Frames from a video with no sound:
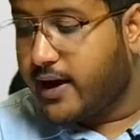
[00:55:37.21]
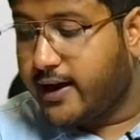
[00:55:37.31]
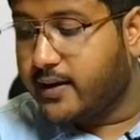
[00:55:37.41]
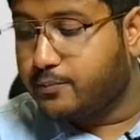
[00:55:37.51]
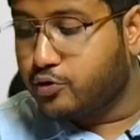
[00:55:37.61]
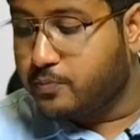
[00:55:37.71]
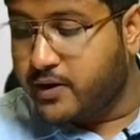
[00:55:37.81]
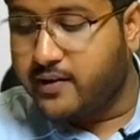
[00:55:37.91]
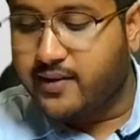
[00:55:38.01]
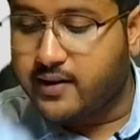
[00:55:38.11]
and
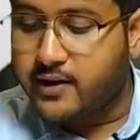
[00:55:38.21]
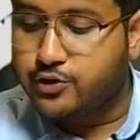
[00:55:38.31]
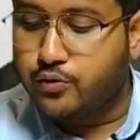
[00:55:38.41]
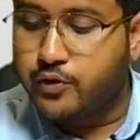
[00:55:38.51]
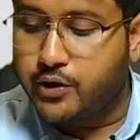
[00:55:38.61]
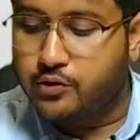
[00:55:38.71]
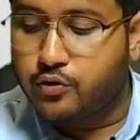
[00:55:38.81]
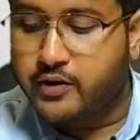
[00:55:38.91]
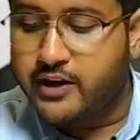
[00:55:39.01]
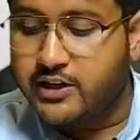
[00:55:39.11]
appropriate segregation of duties
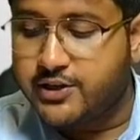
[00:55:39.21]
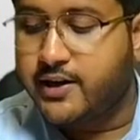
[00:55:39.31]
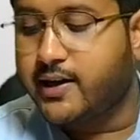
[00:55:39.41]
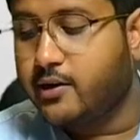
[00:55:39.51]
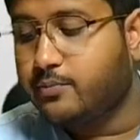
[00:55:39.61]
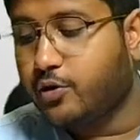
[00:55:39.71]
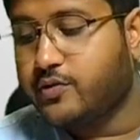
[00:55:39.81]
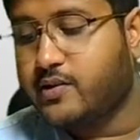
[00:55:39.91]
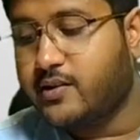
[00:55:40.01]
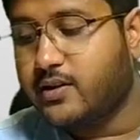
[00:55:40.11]
over initiating and
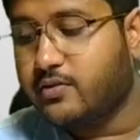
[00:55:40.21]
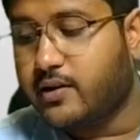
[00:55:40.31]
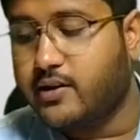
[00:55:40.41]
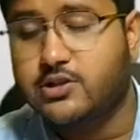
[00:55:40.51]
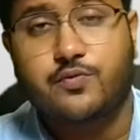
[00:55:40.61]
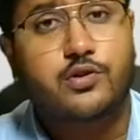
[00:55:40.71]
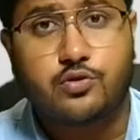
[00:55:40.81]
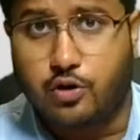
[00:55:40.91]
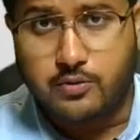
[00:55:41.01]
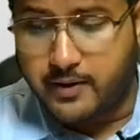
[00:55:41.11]
processing the transaction
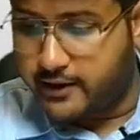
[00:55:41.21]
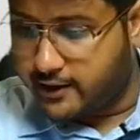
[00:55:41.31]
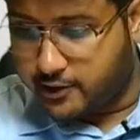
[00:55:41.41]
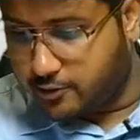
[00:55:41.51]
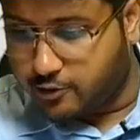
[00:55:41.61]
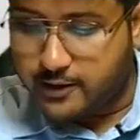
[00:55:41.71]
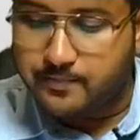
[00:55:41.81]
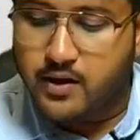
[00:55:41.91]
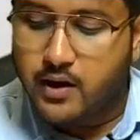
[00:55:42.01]
was not maintained. Okay.